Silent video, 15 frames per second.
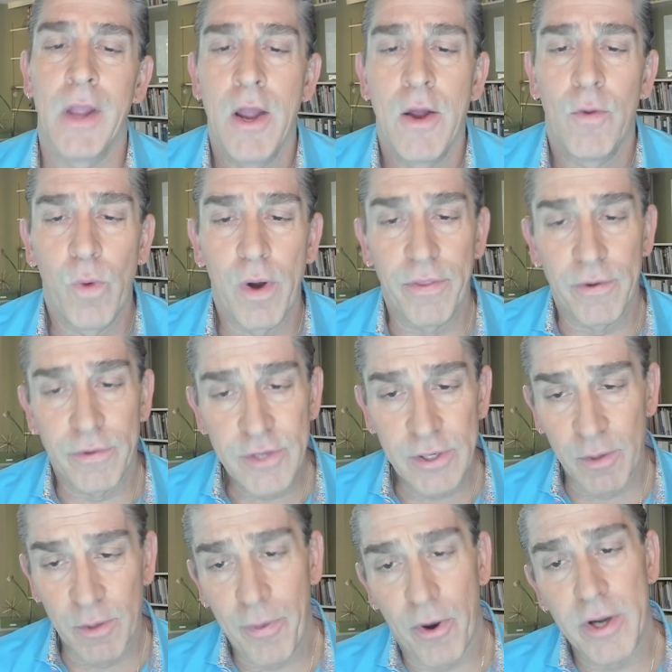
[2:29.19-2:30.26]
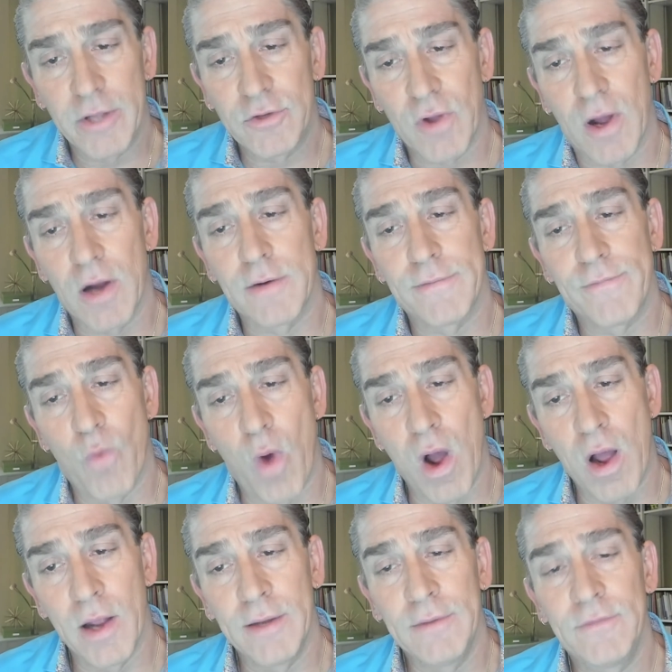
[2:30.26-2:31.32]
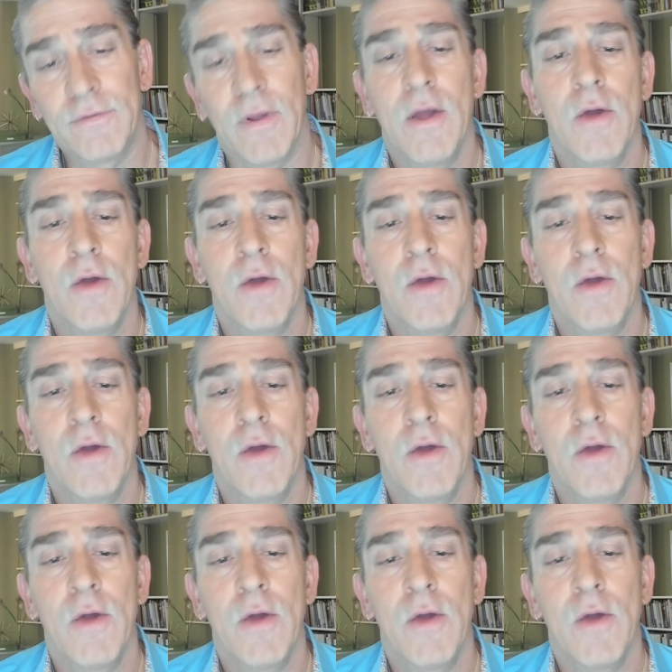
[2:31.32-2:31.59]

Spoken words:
where their dinner party talk of wines,